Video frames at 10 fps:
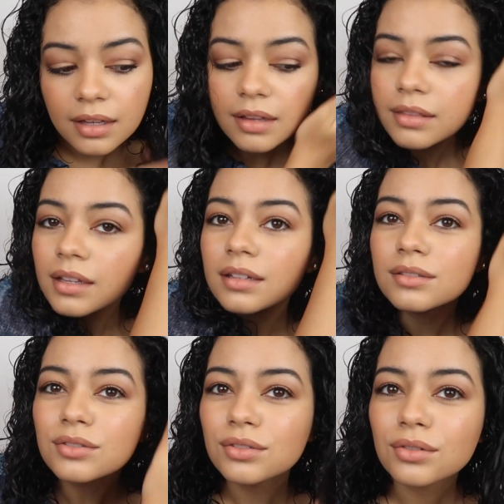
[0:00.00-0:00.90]
and
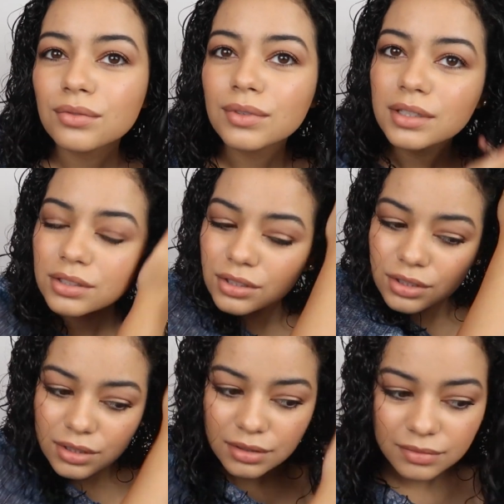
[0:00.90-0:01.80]
then
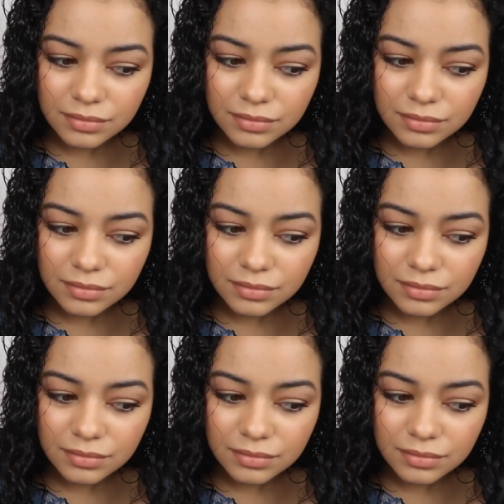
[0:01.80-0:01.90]
scrunch.